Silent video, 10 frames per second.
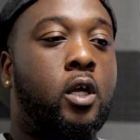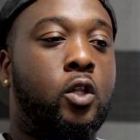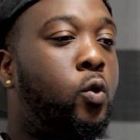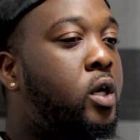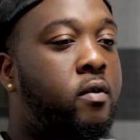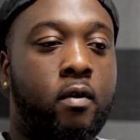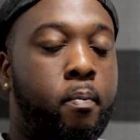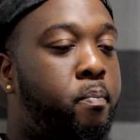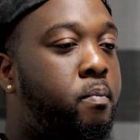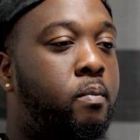You don't give
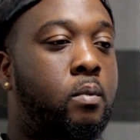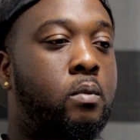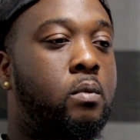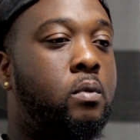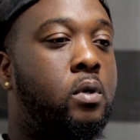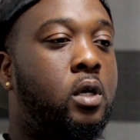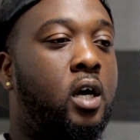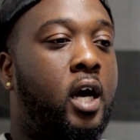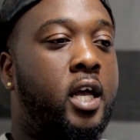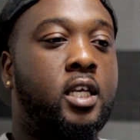up,
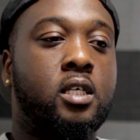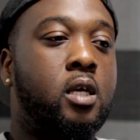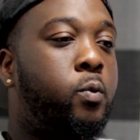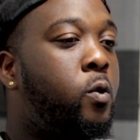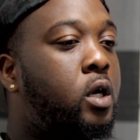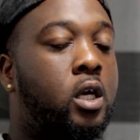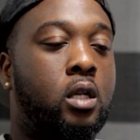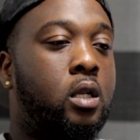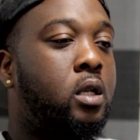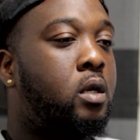and you just keep
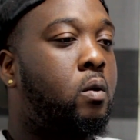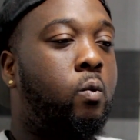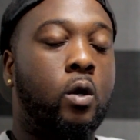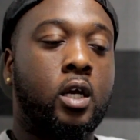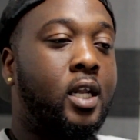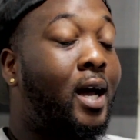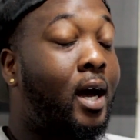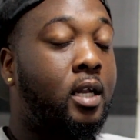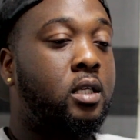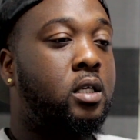working
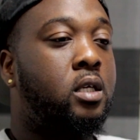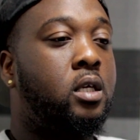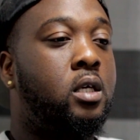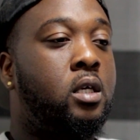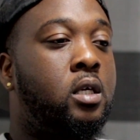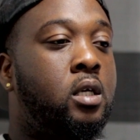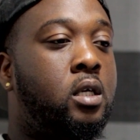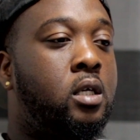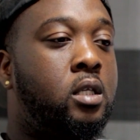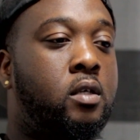hard
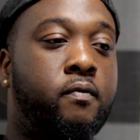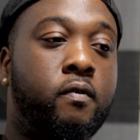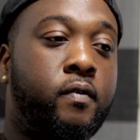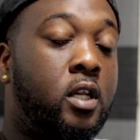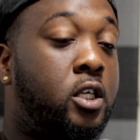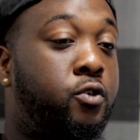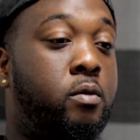to fulfill your